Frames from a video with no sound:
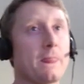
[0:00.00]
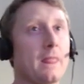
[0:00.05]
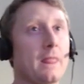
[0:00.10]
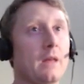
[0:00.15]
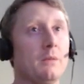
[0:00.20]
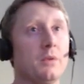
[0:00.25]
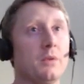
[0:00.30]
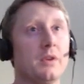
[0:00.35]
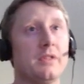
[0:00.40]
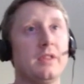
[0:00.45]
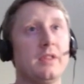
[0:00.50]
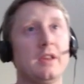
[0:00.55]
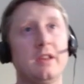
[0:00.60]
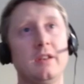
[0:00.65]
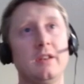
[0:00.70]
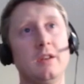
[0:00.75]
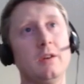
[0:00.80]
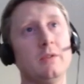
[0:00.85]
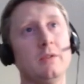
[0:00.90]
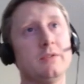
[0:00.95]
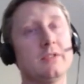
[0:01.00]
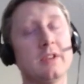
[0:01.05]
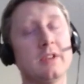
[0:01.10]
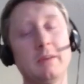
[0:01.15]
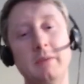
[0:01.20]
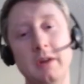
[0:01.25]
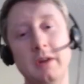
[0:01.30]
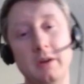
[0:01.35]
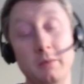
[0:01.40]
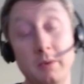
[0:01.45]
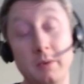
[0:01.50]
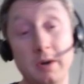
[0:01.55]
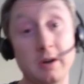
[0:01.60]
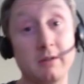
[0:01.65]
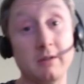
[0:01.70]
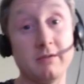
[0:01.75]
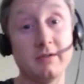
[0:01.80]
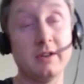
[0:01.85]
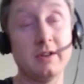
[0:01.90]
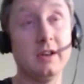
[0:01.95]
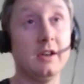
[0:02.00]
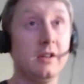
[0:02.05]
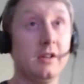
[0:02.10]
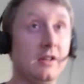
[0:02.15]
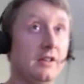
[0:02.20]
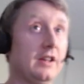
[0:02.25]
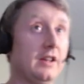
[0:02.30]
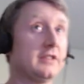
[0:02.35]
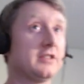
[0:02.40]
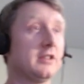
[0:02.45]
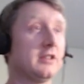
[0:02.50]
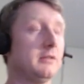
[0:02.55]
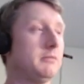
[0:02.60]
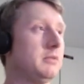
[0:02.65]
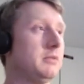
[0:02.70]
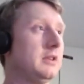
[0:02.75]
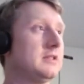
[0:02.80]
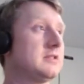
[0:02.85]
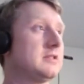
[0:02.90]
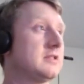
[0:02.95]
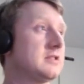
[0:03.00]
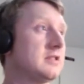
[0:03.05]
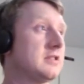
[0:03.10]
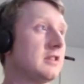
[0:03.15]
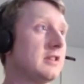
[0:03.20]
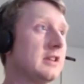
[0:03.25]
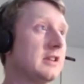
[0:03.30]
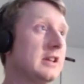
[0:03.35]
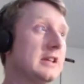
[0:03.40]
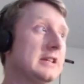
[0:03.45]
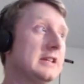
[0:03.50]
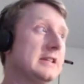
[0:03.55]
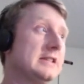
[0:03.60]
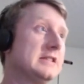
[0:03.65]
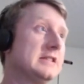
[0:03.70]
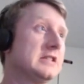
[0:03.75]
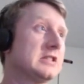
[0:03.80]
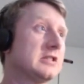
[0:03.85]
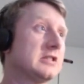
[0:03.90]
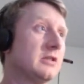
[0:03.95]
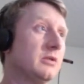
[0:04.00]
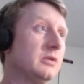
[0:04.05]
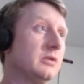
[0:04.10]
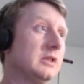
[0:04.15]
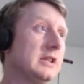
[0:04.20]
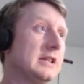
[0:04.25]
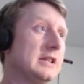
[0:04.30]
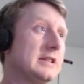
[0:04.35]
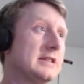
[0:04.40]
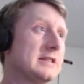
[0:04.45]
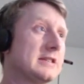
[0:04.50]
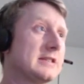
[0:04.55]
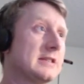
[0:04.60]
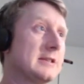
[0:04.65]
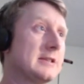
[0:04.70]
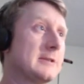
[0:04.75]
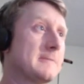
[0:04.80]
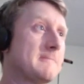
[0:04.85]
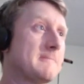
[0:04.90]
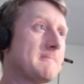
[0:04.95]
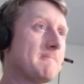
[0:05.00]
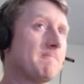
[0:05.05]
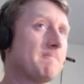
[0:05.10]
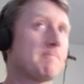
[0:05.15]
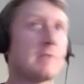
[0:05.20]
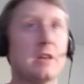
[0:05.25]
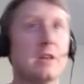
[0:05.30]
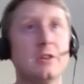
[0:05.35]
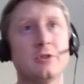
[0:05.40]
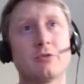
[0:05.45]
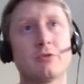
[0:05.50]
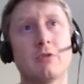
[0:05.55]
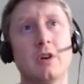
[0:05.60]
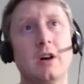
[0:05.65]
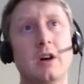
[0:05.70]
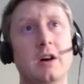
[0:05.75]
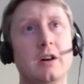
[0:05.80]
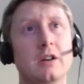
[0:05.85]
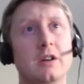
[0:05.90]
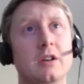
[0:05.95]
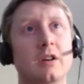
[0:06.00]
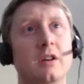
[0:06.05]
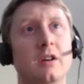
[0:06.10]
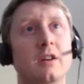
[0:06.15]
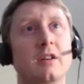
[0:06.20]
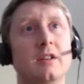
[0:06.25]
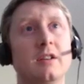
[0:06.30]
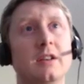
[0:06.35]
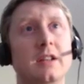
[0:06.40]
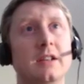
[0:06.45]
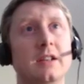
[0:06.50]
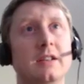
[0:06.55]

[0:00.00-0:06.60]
what are the unknowns that I'm not aware of? That's a good place to start. So let's draw a card,